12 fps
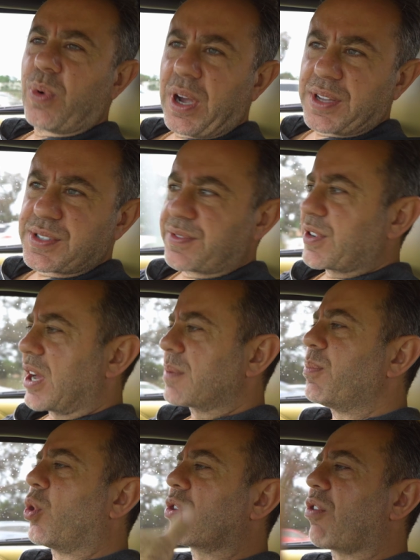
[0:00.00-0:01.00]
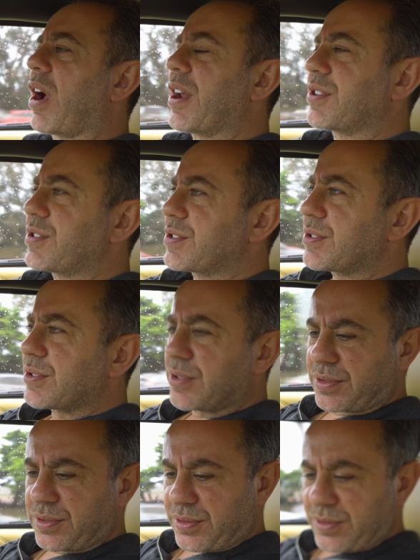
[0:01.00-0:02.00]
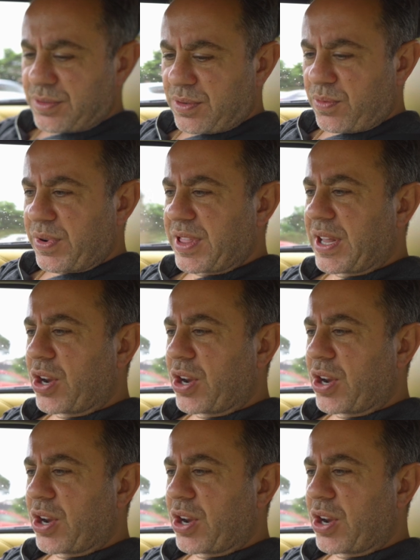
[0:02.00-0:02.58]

ones have got more grunt with the